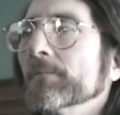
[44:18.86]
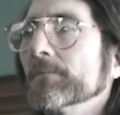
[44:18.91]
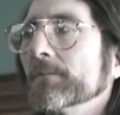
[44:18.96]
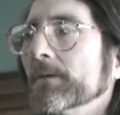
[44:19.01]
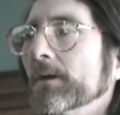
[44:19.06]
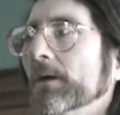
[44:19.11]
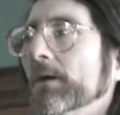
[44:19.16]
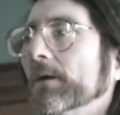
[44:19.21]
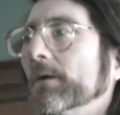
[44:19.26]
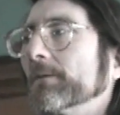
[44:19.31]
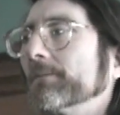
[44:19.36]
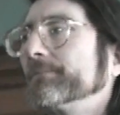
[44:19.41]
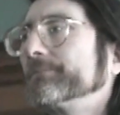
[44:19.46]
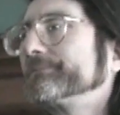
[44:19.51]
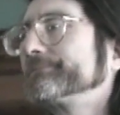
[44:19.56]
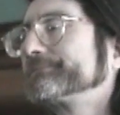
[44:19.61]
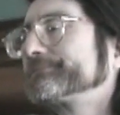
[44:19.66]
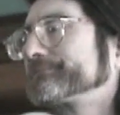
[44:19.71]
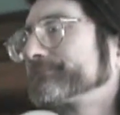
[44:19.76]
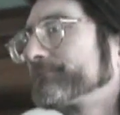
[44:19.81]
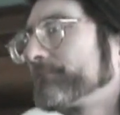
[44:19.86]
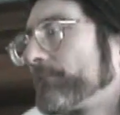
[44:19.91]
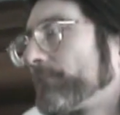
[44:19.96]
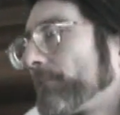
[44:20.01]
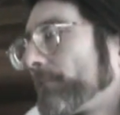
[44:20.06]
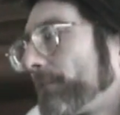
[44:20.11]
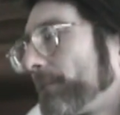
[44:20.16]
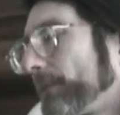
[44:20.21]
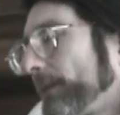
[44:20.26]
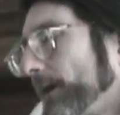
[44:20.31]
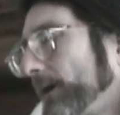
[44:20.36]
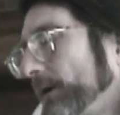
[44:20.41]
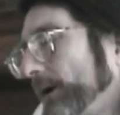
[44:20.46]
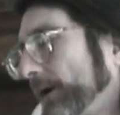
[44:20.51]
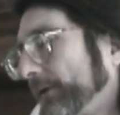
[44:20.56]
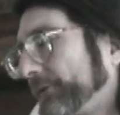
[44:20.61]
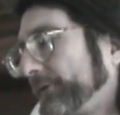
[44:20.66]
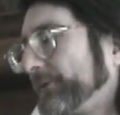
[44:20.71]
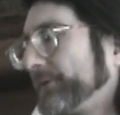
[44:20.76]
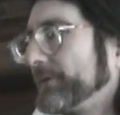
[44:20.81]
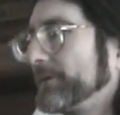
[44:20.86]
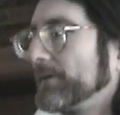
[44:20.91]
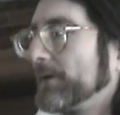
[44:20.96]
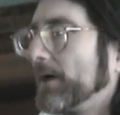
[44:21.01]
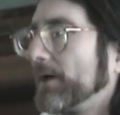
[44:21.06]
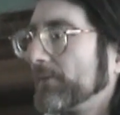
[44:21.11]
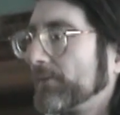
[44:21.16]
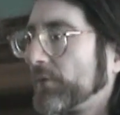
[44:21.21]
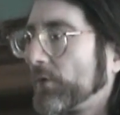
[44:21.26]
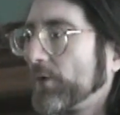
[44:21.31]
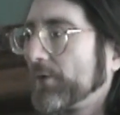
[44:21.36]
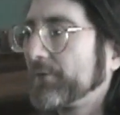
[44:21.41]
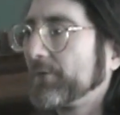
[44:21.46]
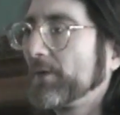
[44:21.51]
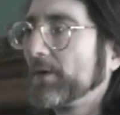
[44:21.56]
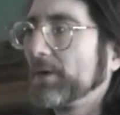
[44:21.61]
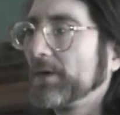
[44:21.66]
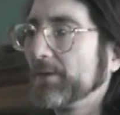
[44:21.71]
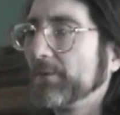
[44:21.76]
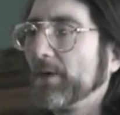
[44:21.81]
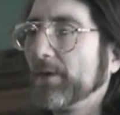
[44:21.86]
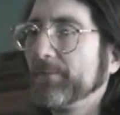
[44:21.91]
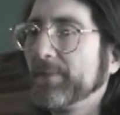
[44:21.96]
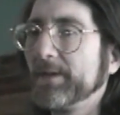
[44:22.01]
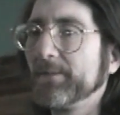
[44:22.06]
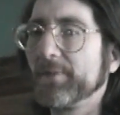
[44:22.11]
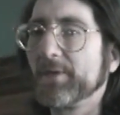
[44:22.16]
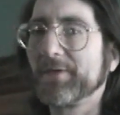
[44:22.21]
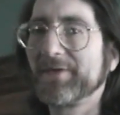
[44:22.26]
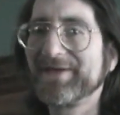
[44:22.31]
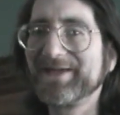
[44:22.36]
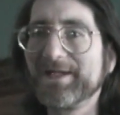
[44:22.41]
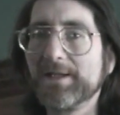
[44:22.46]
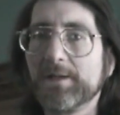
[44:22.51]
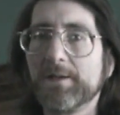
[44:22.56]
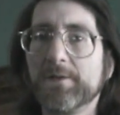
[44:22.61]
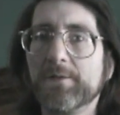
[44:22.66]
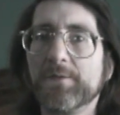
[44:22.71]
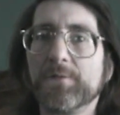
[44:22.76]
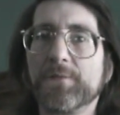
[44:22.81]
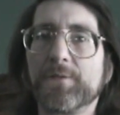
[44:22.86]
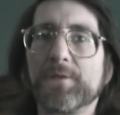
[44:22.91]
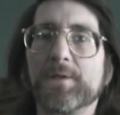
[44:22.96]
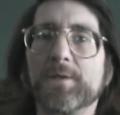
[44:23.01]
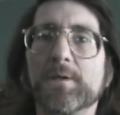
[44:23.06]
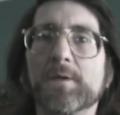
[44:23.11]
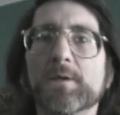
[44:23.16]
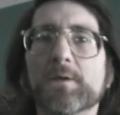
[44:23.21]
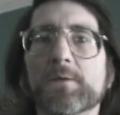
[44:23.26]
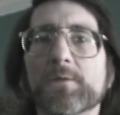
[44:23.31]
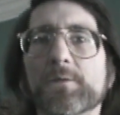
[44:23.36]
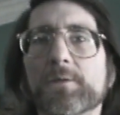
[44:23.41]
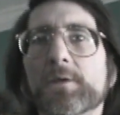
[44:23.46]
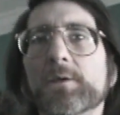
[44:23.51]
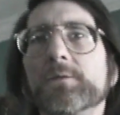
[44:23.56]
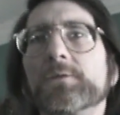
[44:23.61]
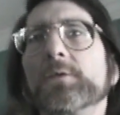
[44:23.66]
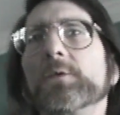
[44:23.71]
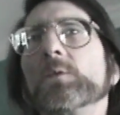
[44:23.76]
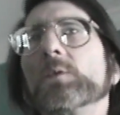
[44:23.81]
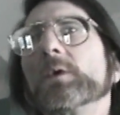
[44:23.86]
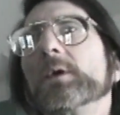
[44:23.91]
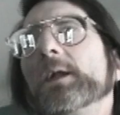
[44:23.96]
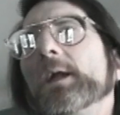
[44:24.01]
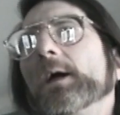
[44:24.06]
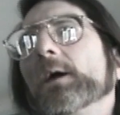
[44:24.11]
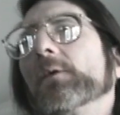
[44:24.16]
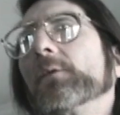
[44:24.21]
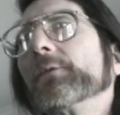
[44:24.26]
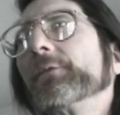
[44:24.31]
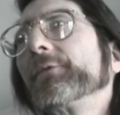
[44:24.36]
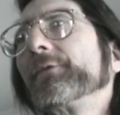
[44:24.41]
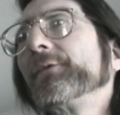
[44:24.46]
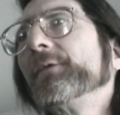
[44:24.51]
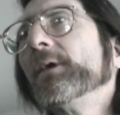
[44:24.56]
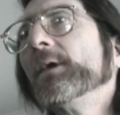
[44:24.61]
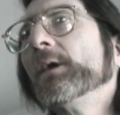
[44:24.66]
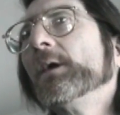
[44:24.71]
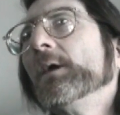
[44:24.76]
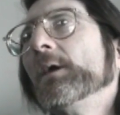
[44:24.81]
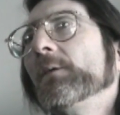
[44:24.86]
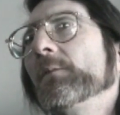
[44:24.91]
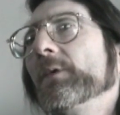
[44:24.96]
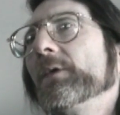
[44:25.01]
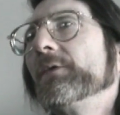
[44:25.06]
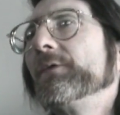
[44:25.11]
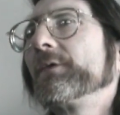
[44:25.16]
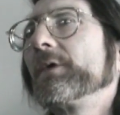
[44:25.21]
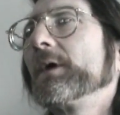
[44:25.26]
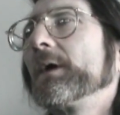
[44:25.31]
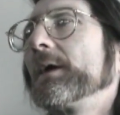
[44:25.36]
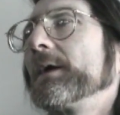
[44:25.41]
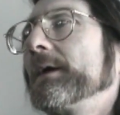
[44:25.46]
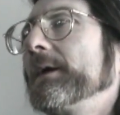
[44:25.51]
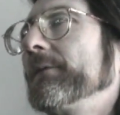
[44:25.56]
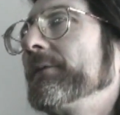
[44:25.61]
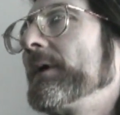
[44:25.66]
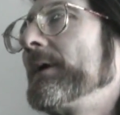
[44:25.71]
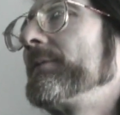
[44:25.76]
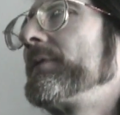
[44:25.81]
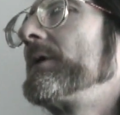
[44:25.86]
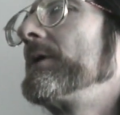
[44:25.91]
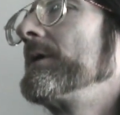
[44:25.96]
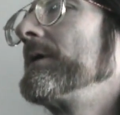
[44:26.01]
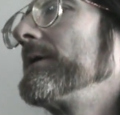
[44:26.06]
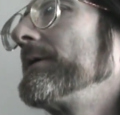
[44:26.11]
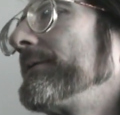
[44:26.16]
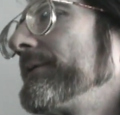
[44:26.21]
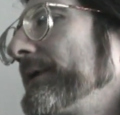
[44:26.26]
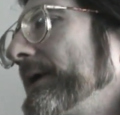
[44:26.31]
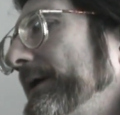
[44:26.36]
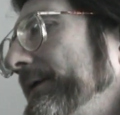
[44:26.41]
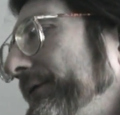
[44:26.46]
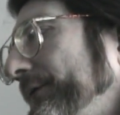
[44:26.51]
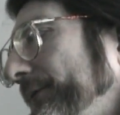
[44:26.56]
Yeah. And that's unfortunately what people think, you see, is that to renounce means you got to give up all of life's